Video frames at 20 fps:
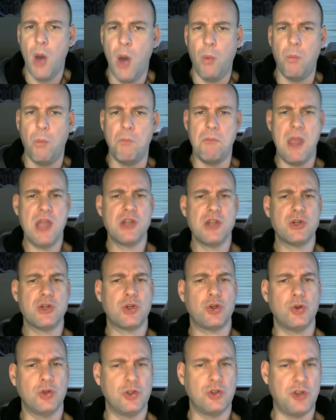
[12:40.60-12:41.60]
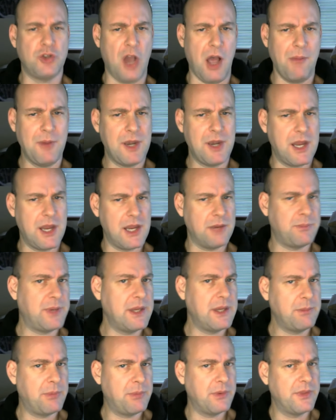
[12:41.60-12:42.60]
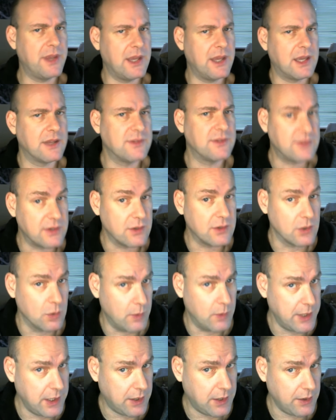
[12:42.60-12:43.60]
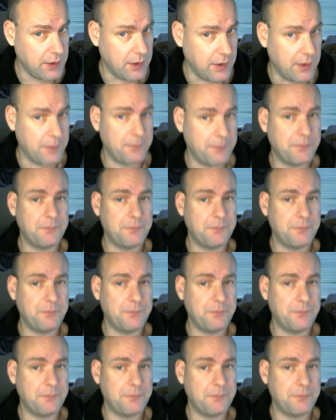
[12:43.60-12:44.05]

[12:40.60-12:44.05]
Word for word: Men should dominate people they consider weaker